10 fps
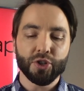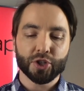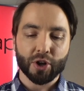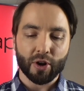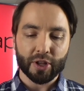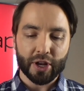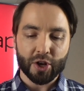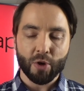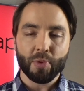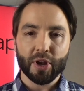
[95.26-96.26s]
Charlie, in
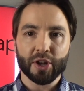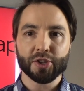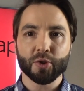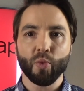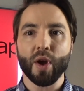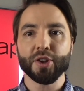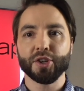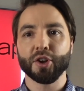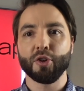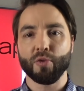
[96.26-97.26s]
your opinion, to what
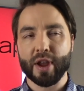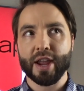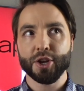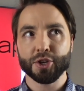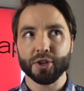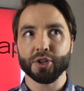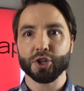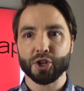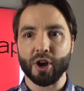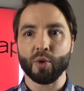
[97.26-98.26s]
degree should
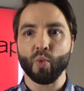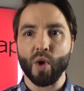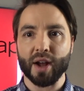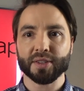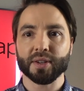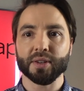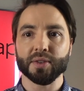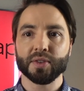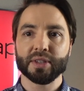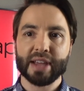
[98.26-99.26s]
Deshaun
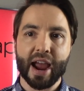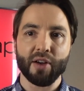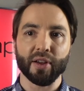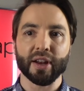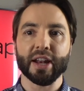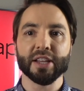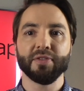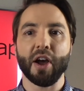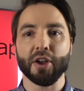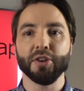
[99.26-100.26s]
Watson's talent and his
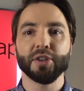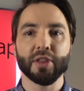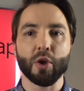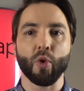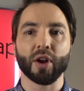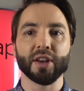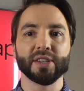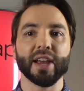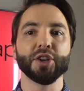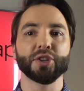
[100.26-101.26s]
value to the
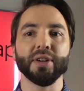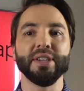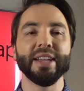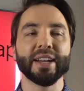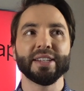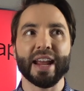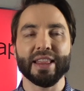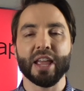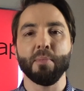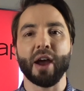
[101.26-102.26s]
organization dictate
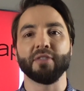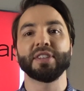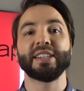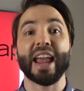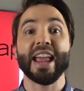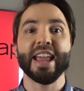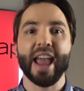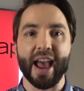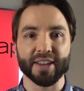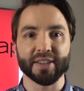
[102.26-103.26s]
the amount of say he
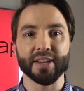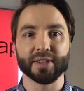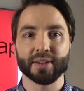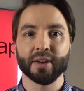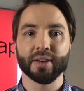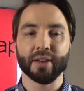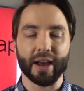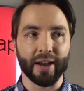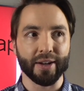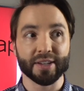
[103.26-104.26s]
has in these
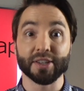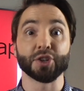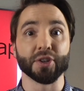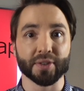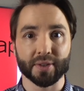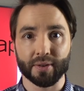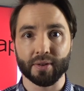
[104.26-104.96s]
uh, decisions?